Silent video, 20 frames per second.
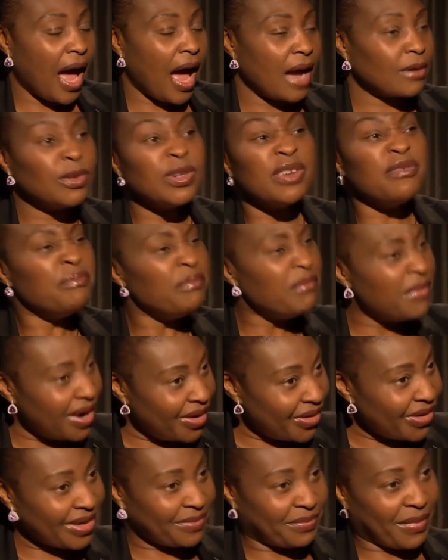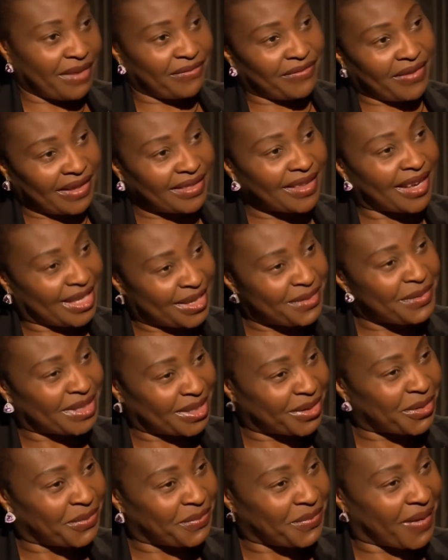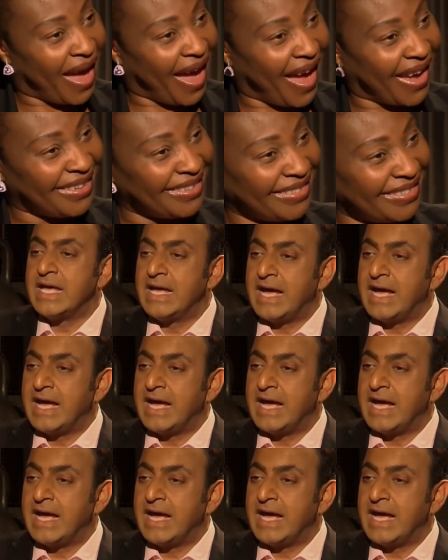I could have married my father. He was a good man.